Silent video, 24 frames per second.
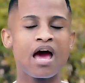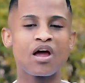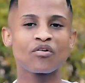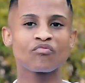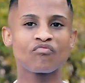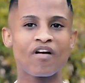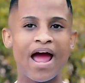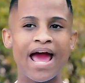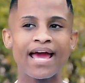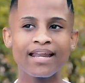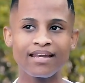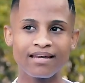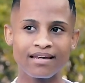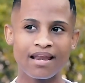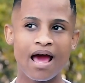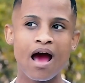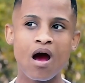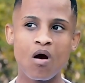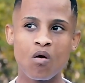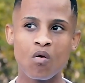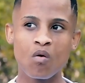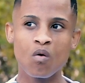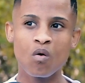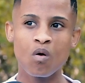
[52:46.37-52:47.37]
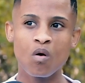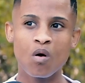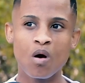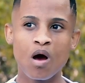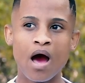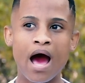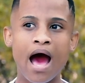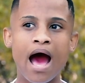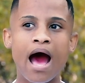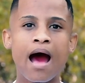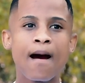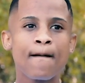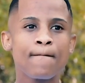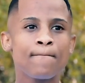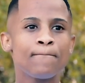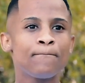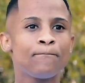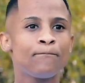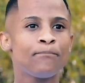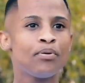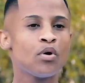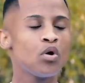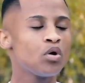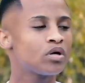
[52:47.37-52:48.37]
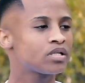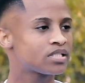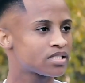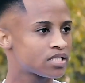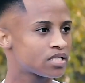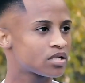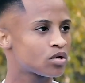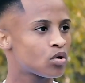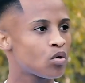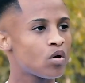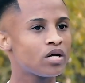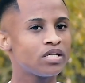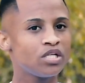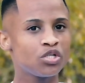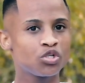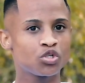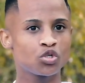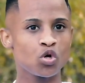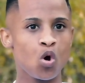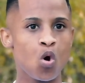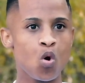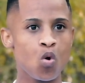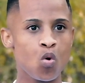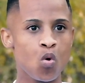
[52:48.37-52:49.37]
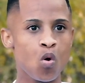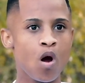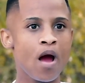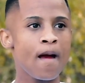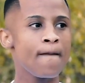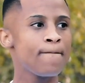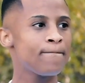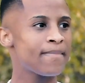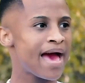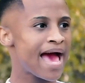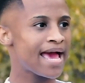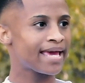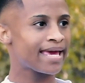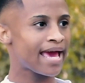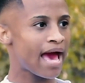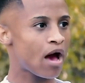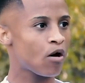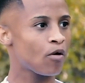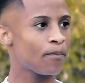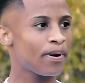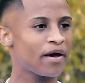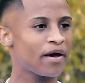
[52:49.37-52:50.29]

Right now, I'm booked body show. Number